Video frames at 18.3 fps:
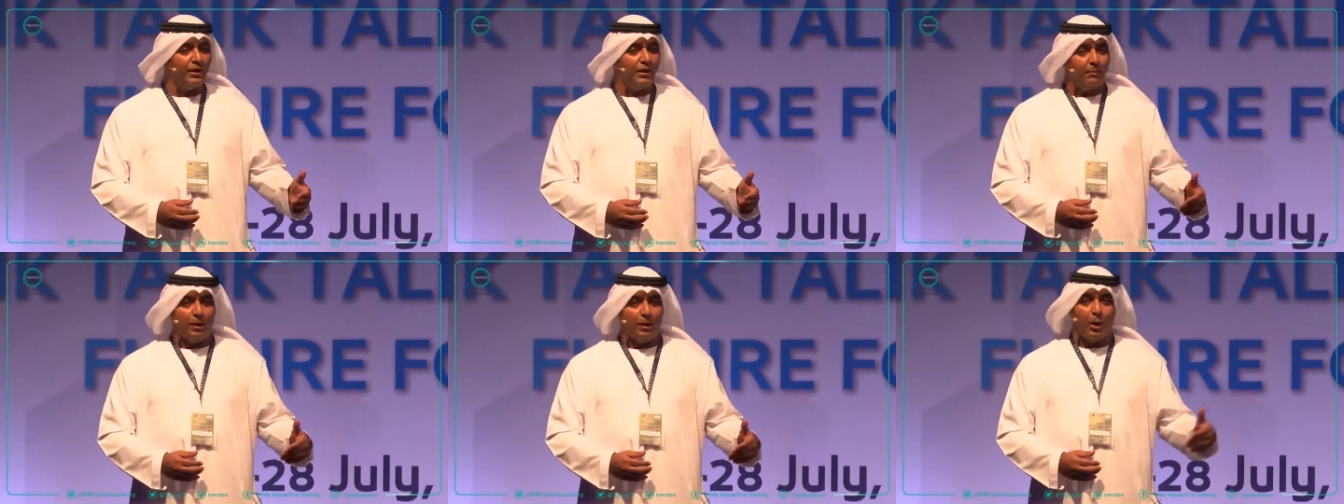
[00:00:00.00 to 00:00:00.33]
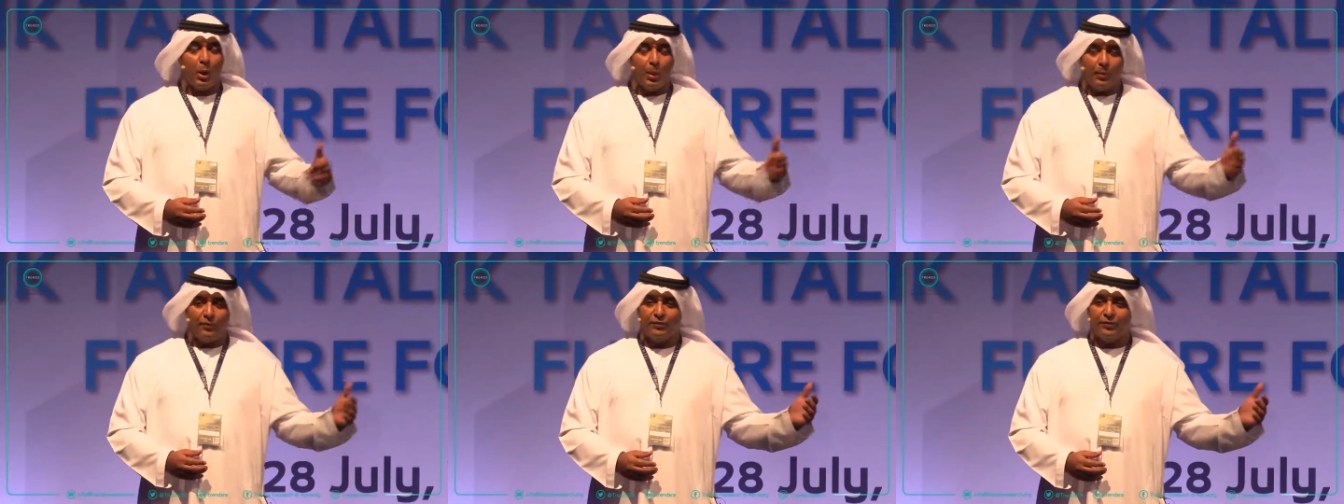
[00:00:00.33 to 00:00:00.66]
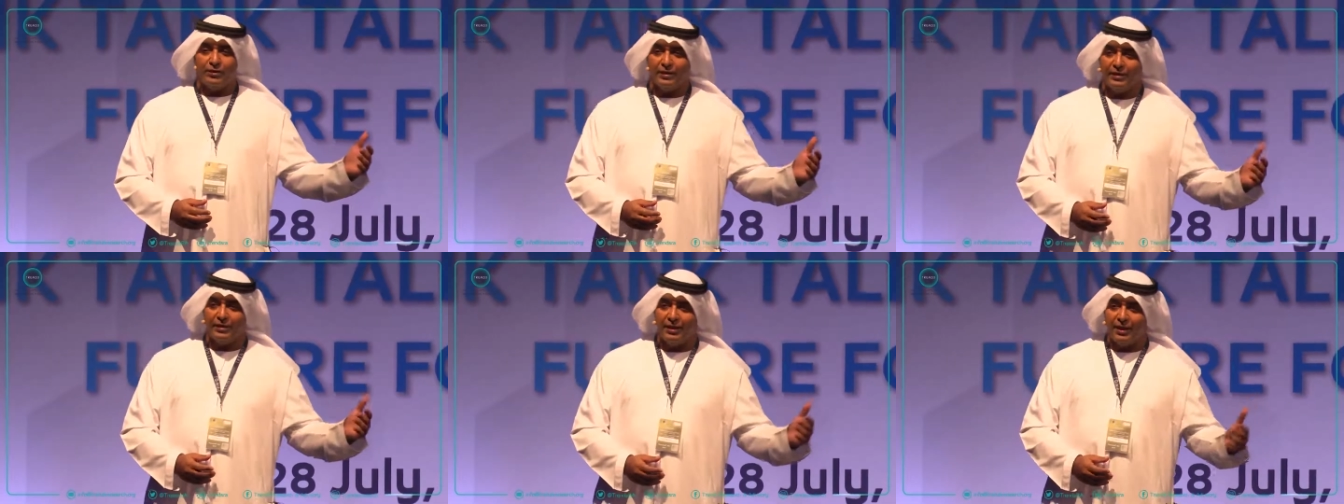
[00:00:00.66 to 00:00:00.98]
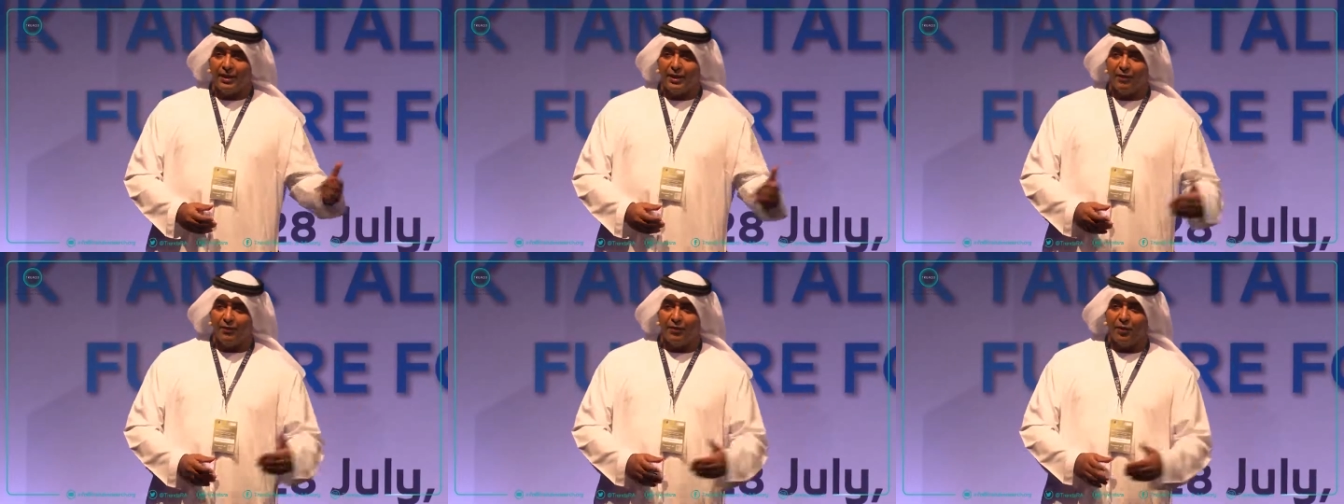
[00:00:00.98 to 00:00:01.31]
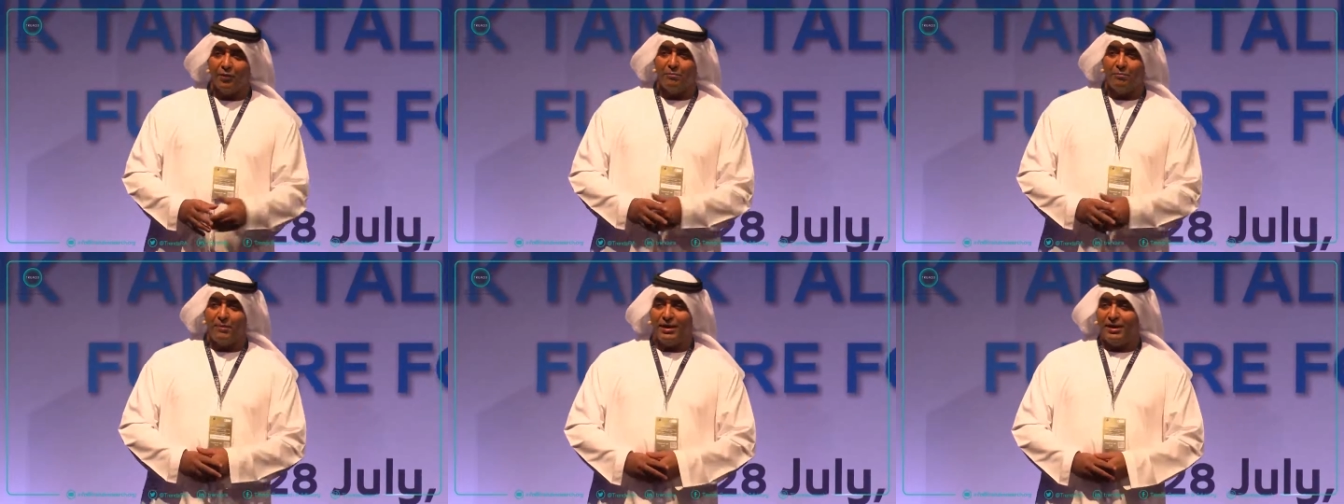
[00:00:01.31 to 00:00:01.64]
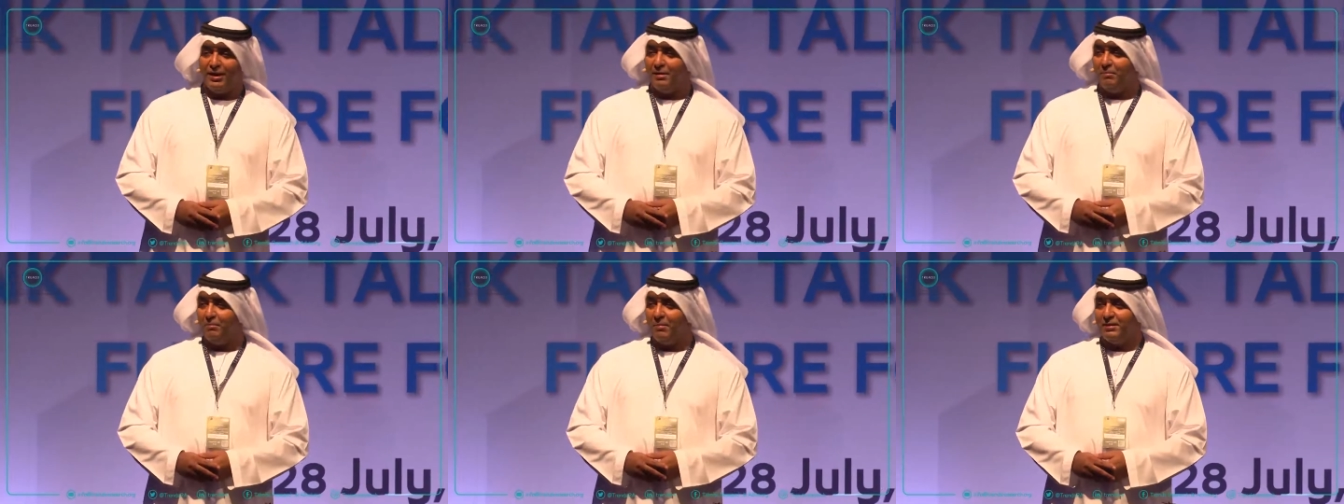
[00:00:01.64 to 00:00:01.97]
but hopefully for
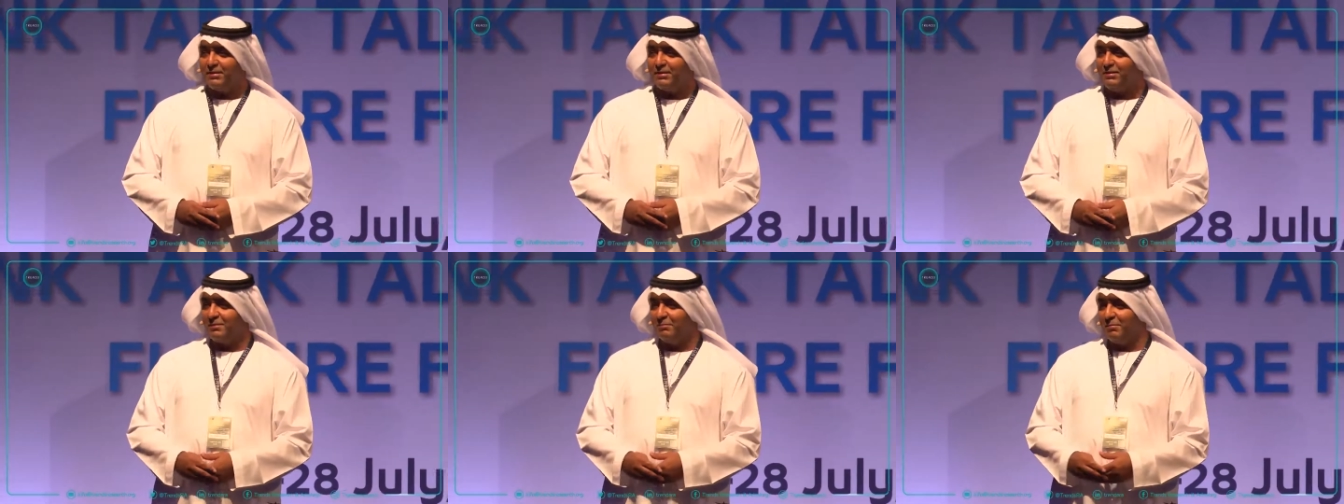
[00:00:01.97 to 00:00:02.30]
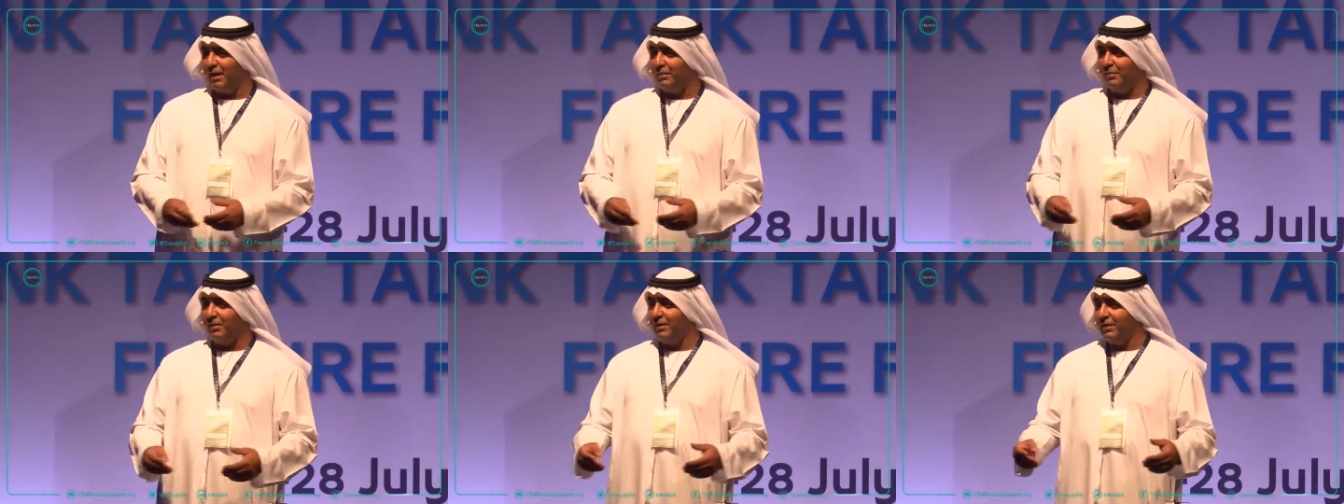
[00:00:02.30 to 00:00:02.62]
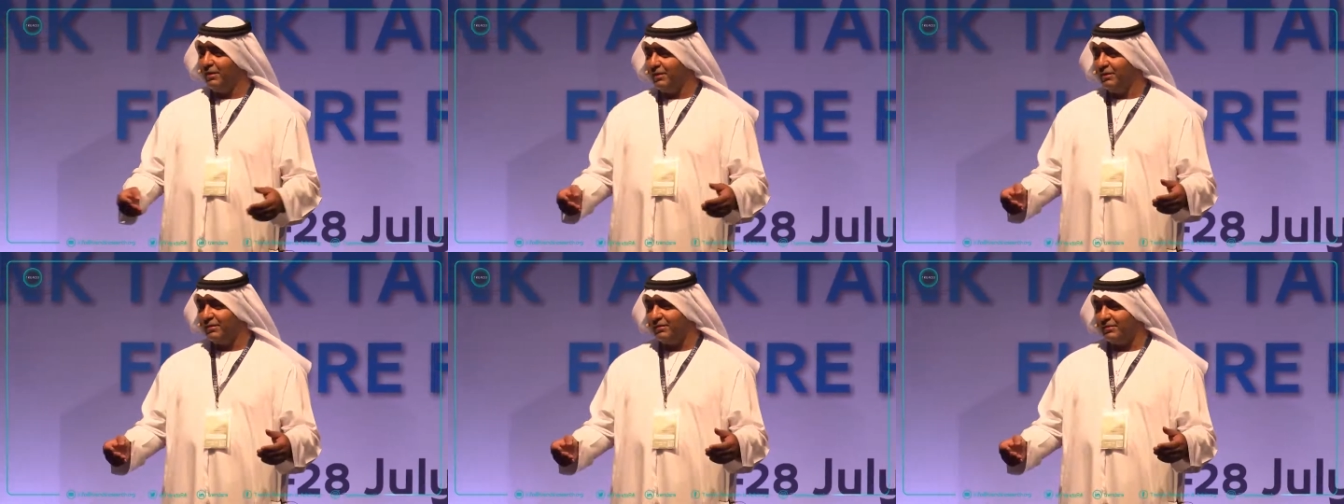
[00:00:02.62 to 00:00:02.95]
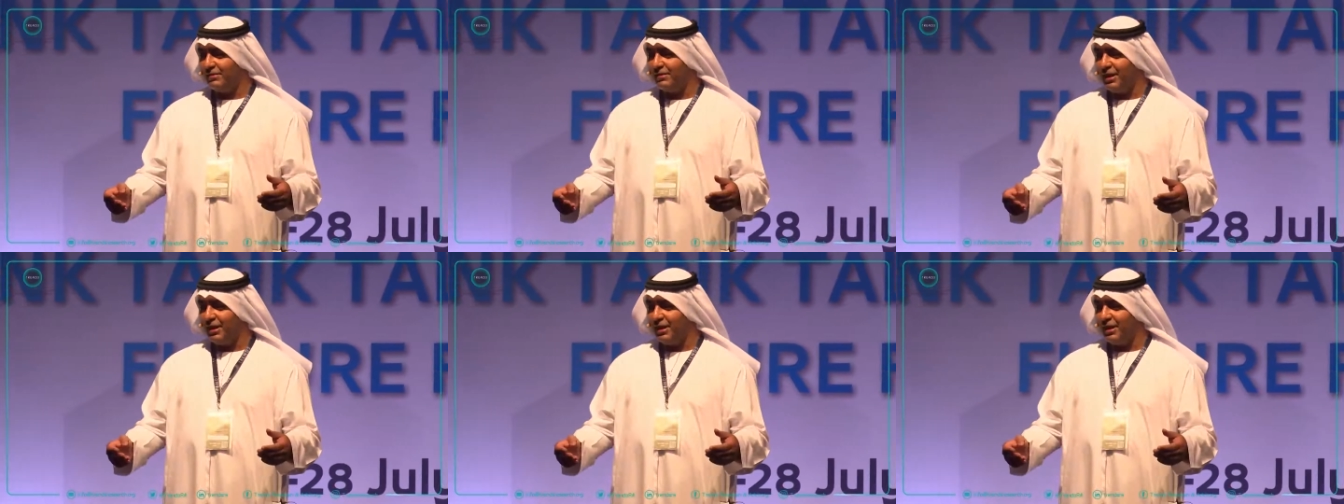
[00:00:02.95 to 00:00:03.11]
many months, maybe years,